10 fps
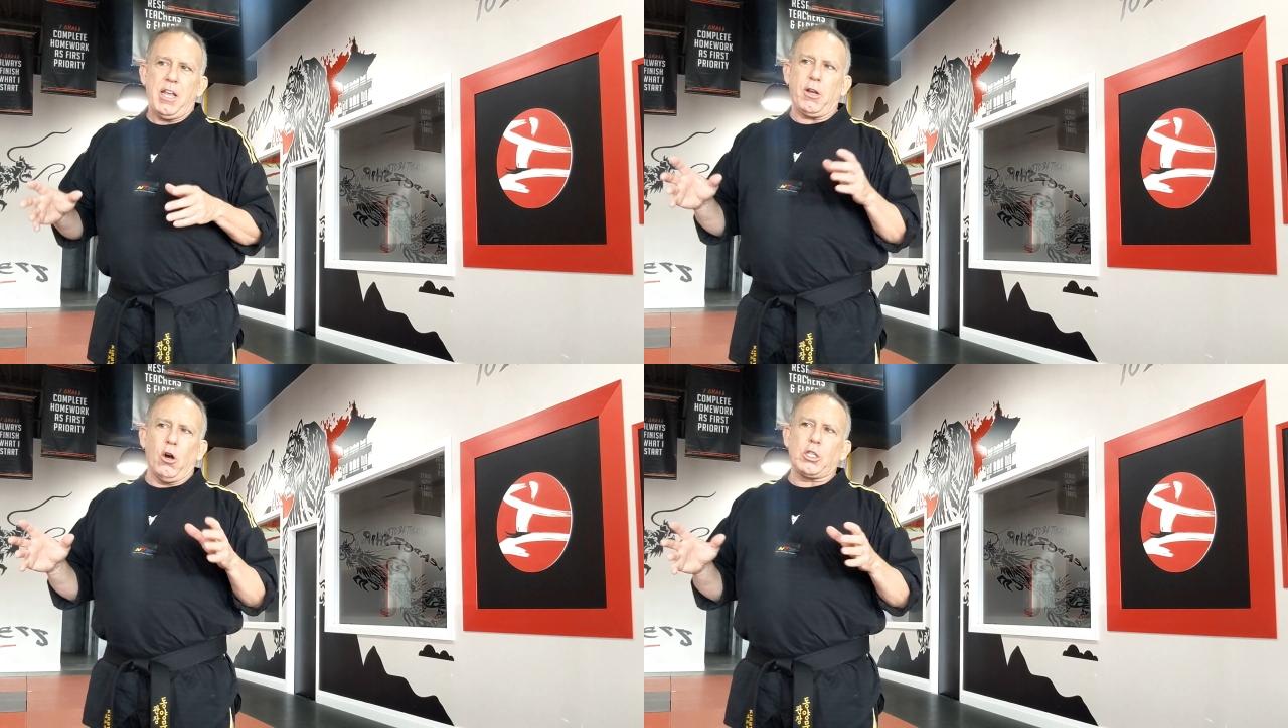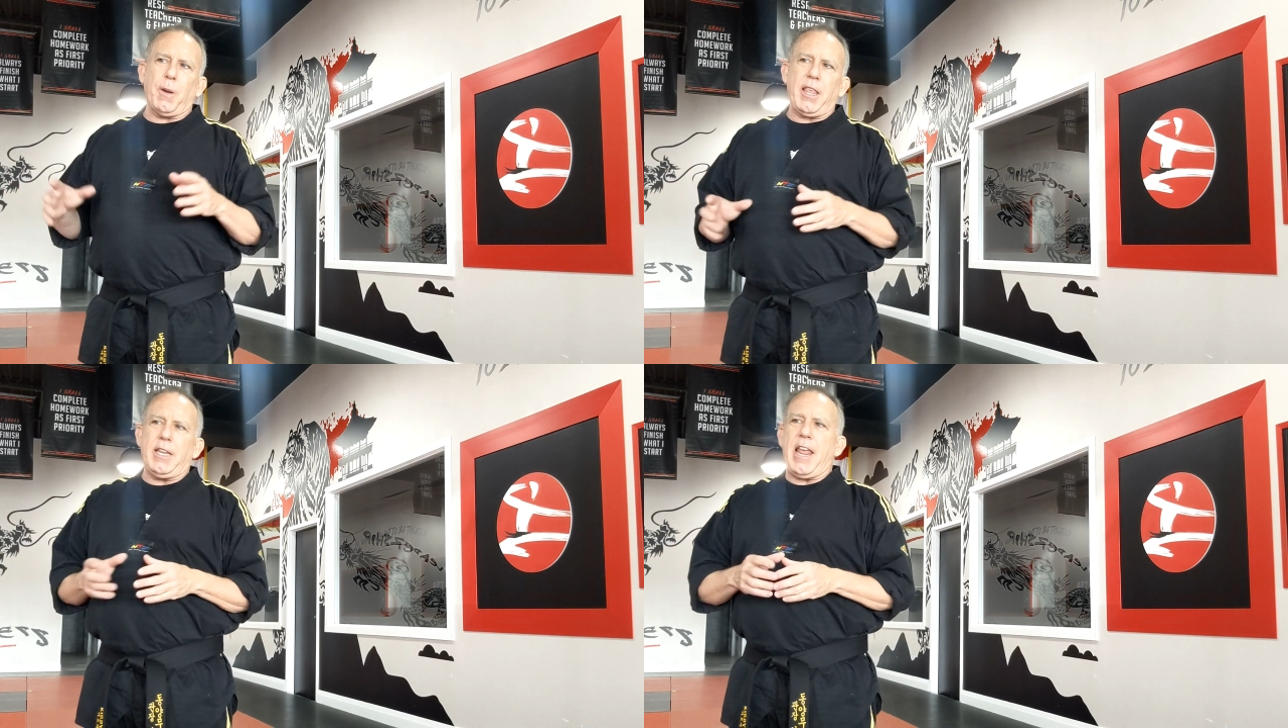He
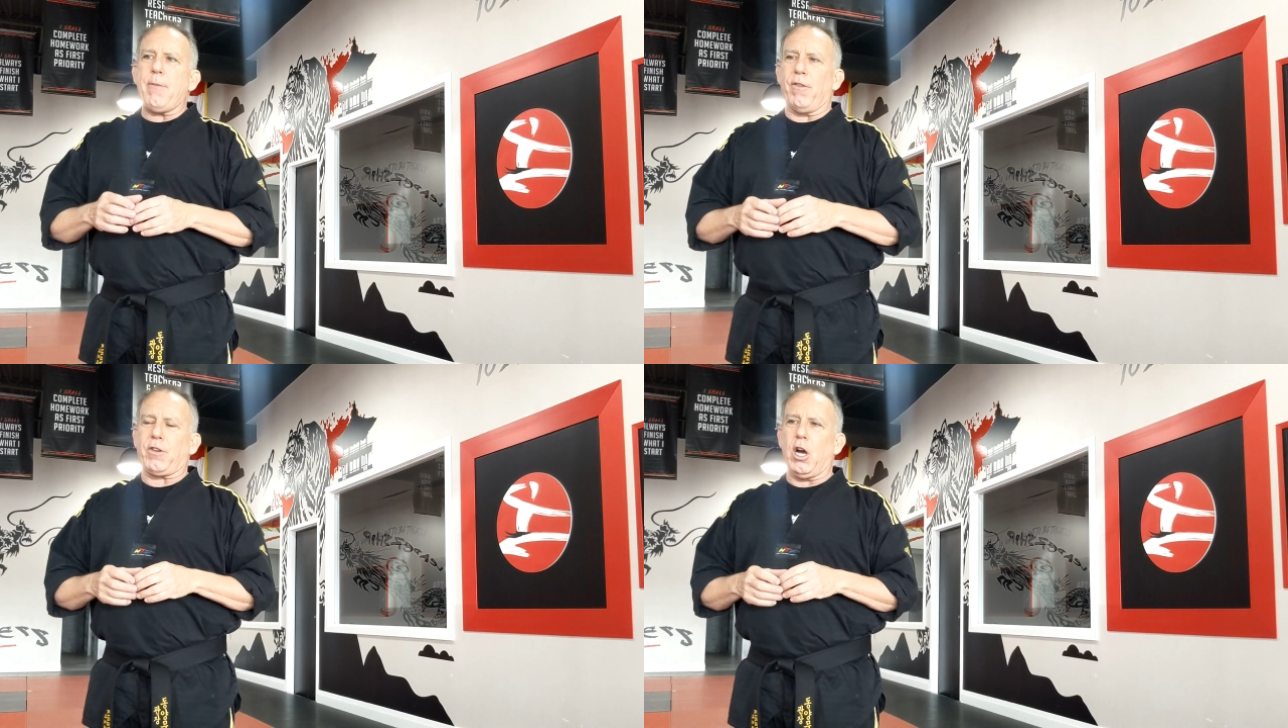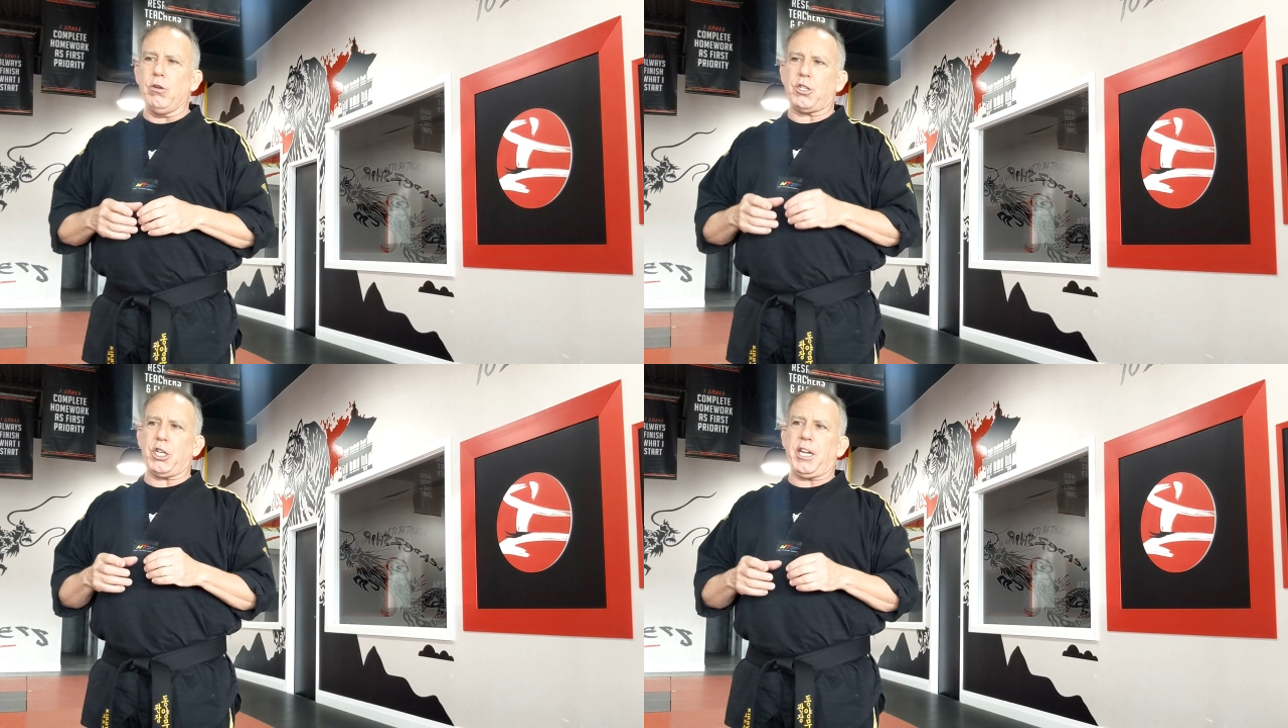goes by the name of
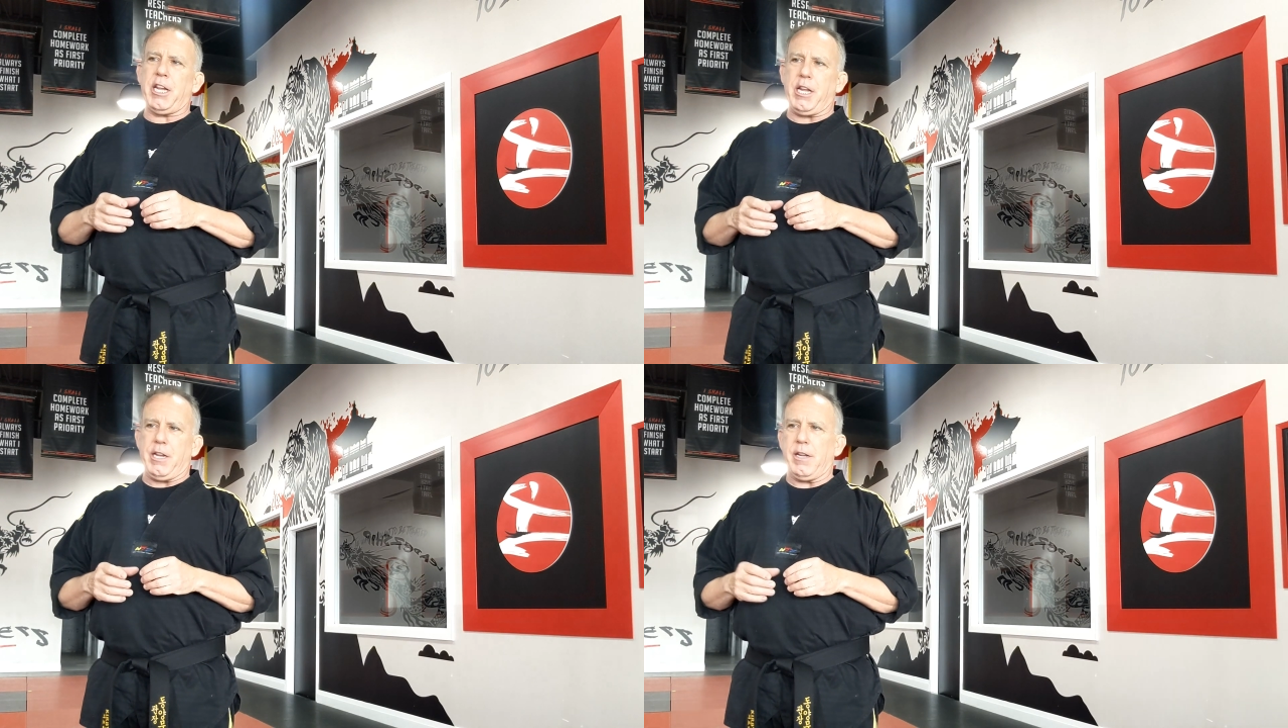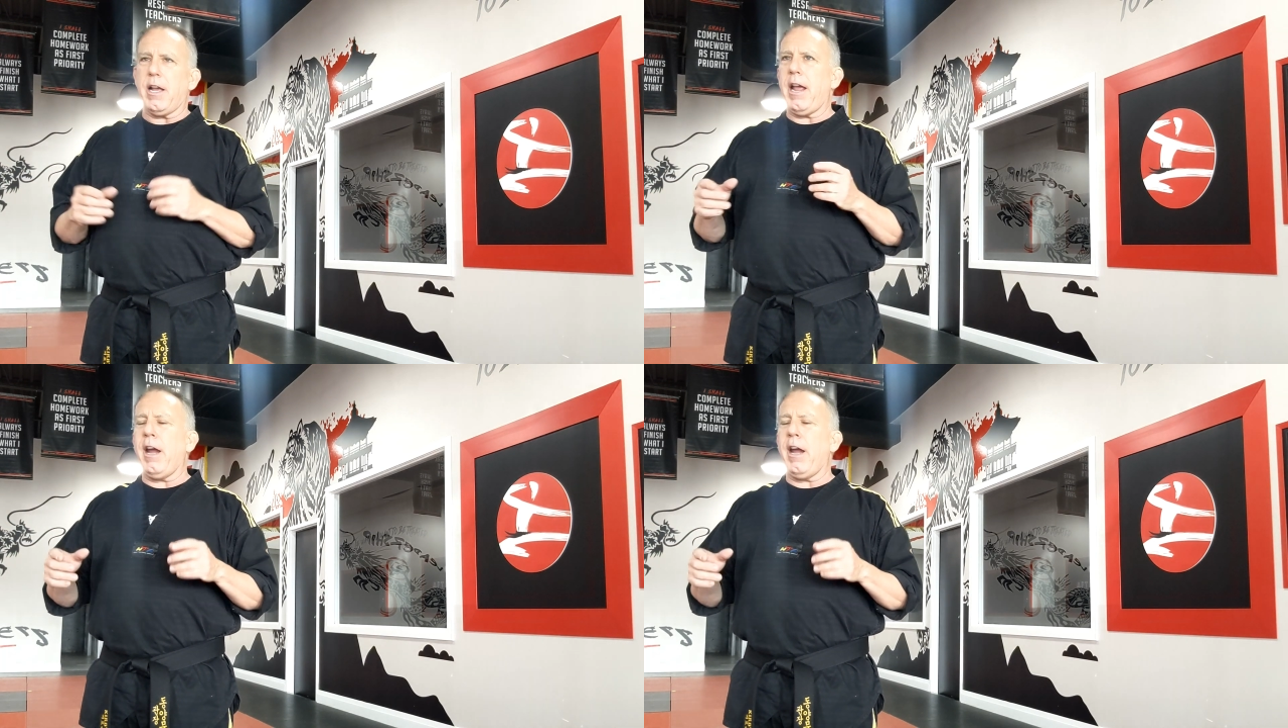Coach E.